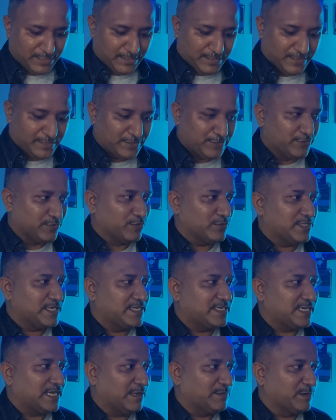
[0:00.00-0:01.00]
you know
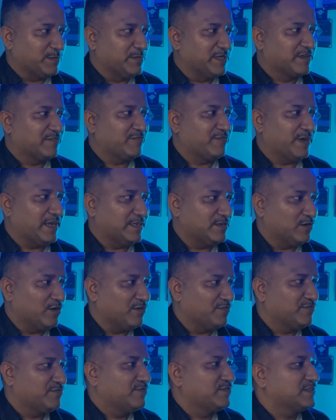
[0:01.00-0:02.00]
that I'm a big fan
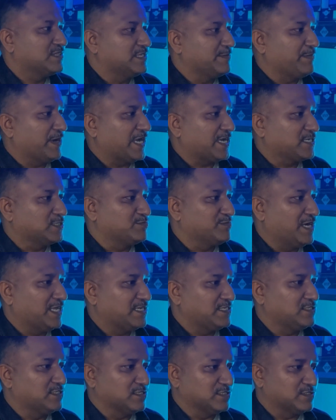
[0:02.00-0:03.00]
of the package managers,